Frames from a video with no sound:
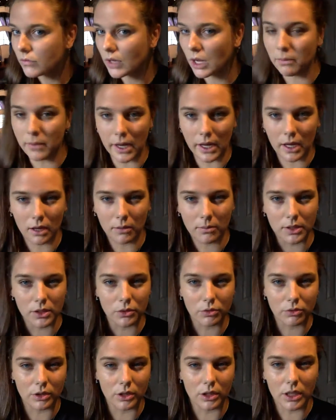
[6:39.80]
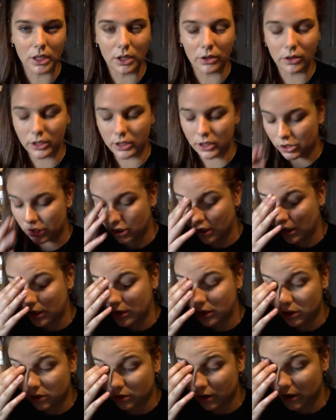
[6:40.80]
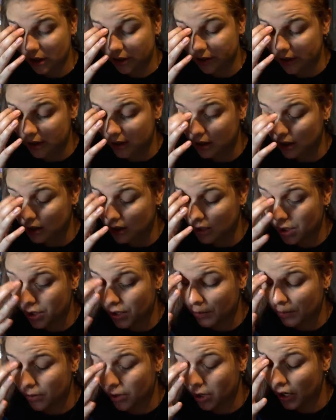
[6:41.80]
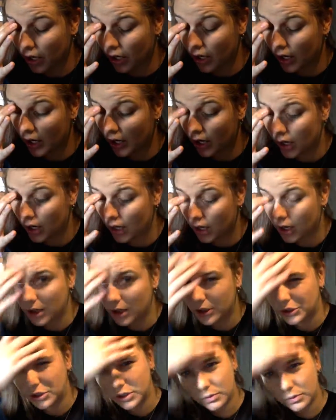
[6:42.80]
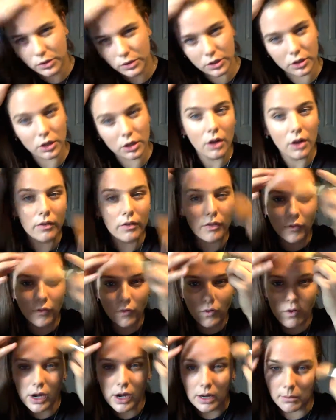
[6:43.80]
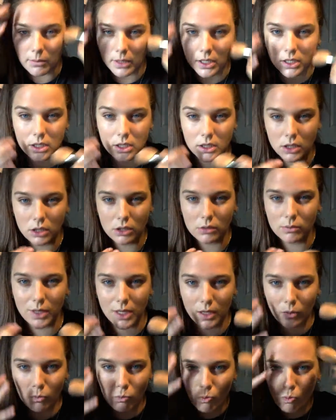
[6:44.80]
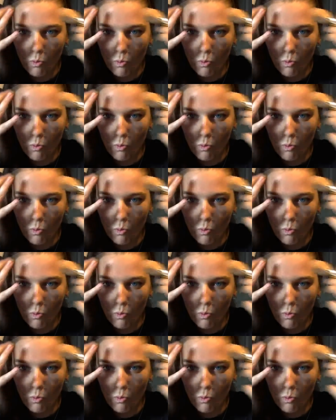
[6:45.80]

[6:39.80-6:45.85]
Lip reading: makeup is really going to change what your face looks like, but it just will frame it a little bit.